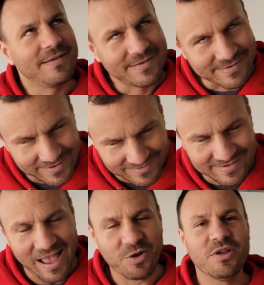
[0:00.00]
Six
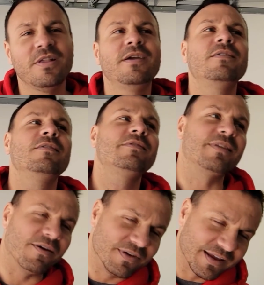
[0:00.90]
calculator,
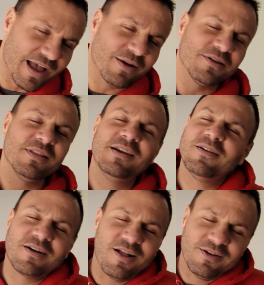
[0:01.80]
seven
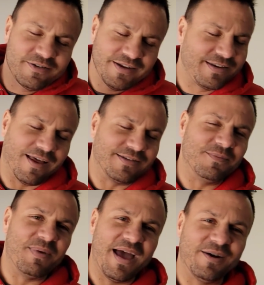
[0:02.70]
calculator colors. It
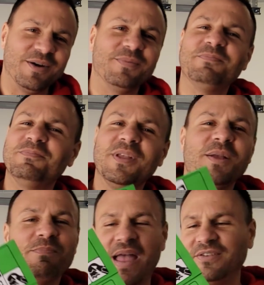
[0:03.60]
doesn't matter.
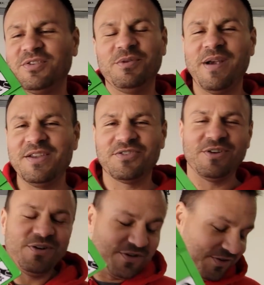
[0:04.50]
Pencil
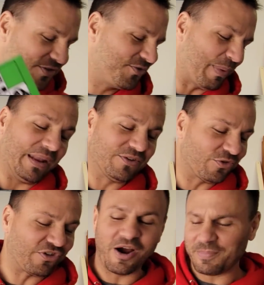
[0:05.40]
erasers,
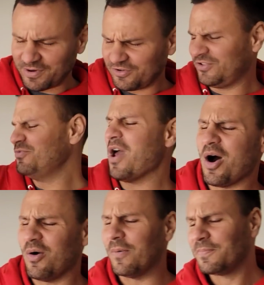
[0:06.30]
pencil sharpeners. You
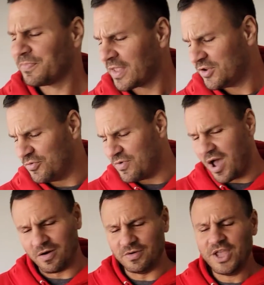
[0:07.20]
know, you
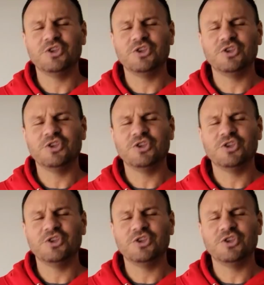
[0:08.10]
know.